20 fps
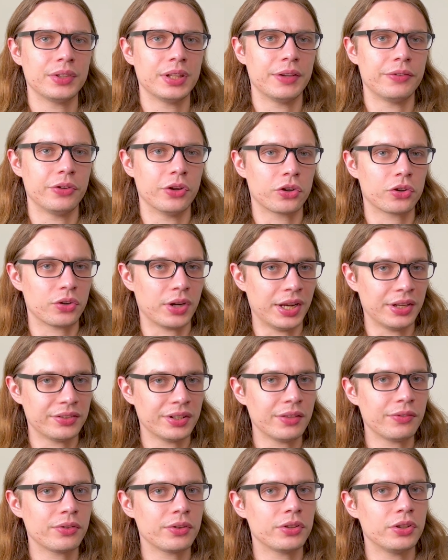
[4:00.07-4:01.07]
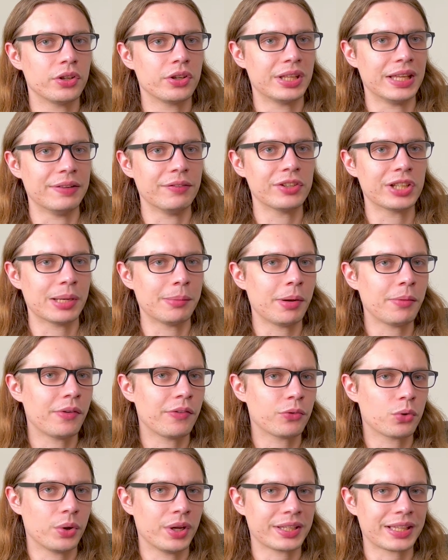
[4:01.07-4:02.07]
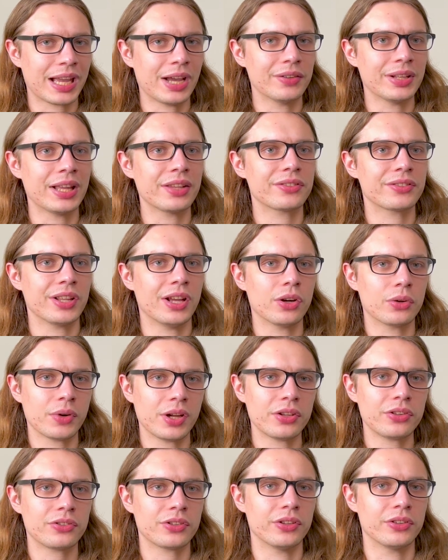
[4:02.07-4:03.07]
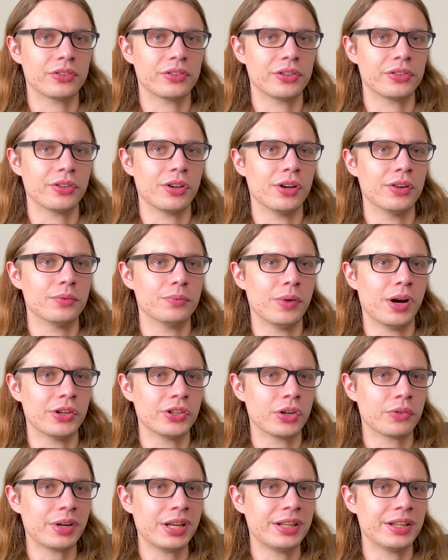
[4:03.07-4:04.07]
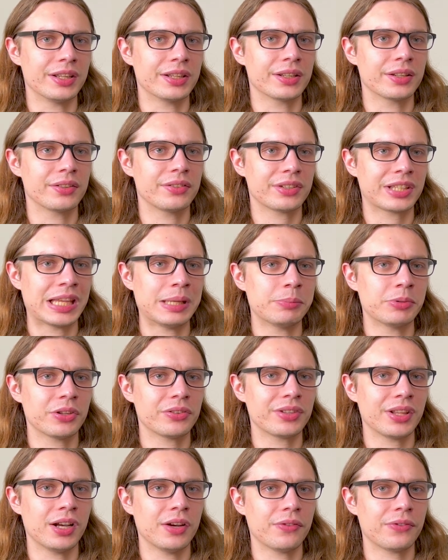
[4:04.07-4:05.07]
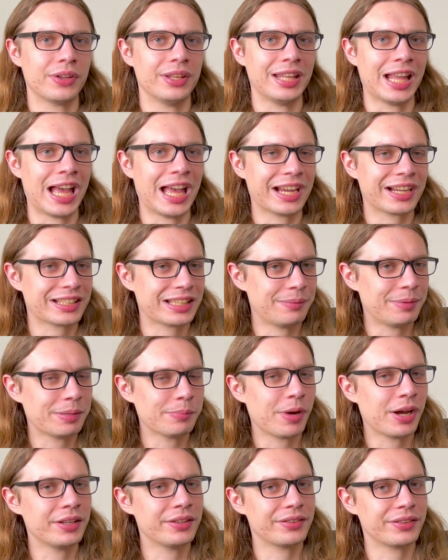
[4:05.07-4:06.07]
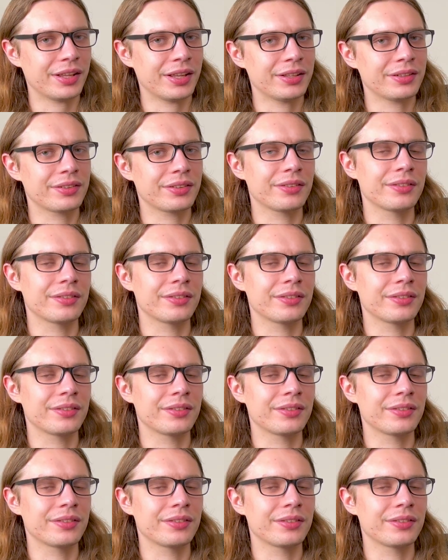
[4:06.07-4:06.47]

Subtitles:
If you're creative, you could even come up with quick LNAT-style questions to solve while you're reading, to keep yourself in that academic mindset.